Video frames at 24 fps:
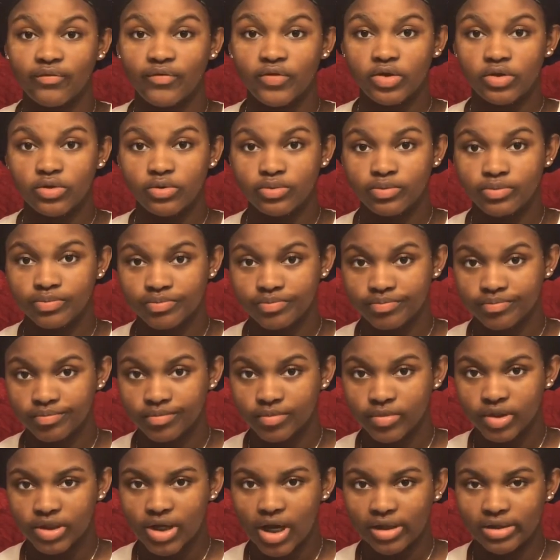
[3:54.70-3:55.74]
review,
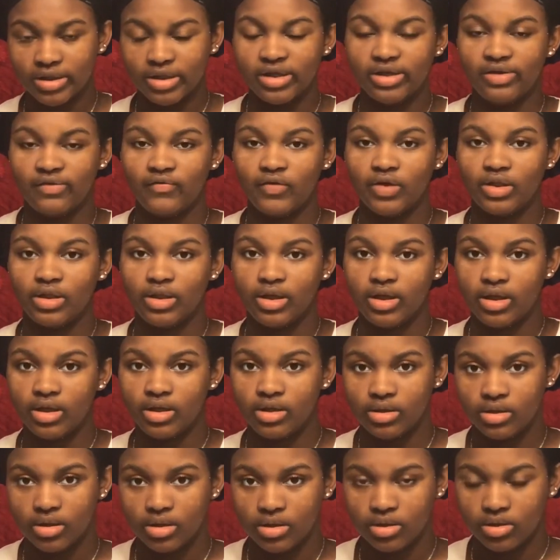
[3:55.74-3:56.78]
I'll leave the
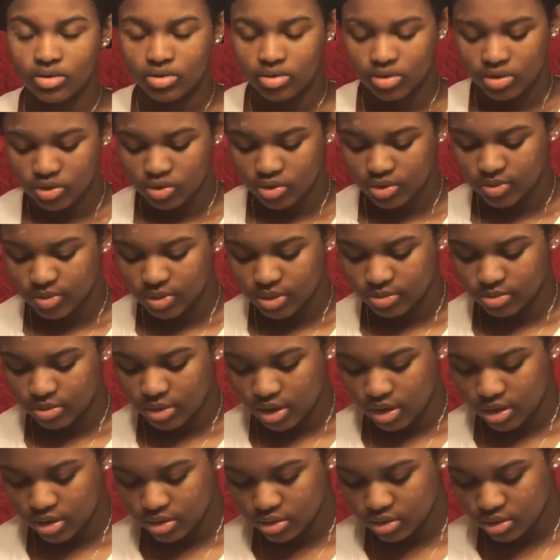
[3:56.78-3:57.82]
link in the description
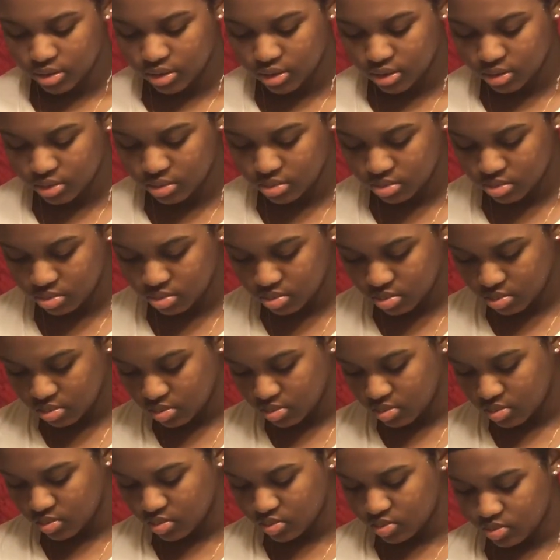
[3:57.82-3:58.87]
box.
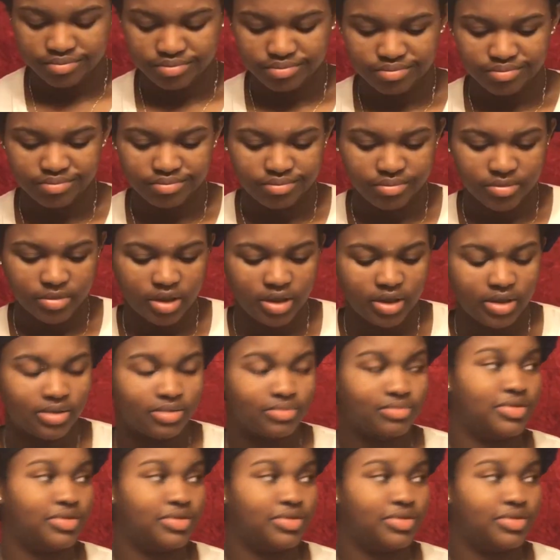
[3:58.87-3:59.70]
And